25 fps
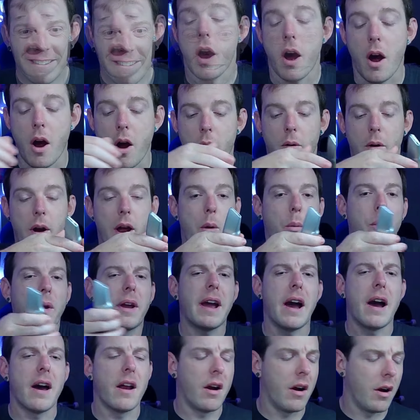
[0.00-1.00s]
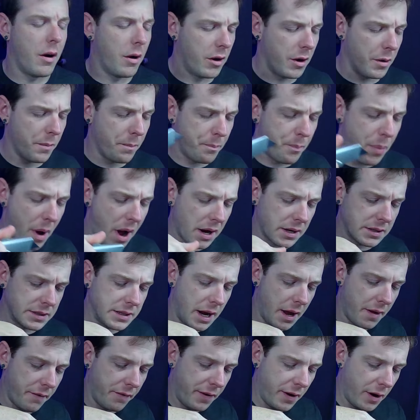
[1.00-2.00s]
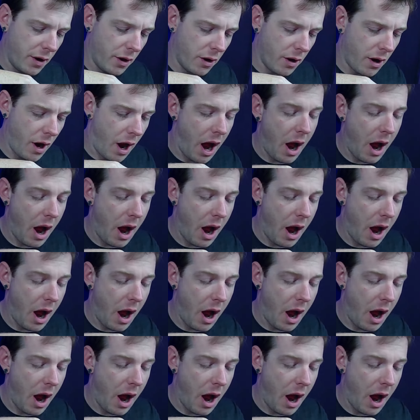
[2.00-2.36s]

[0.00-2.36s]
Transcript: All right, we got our box knife here.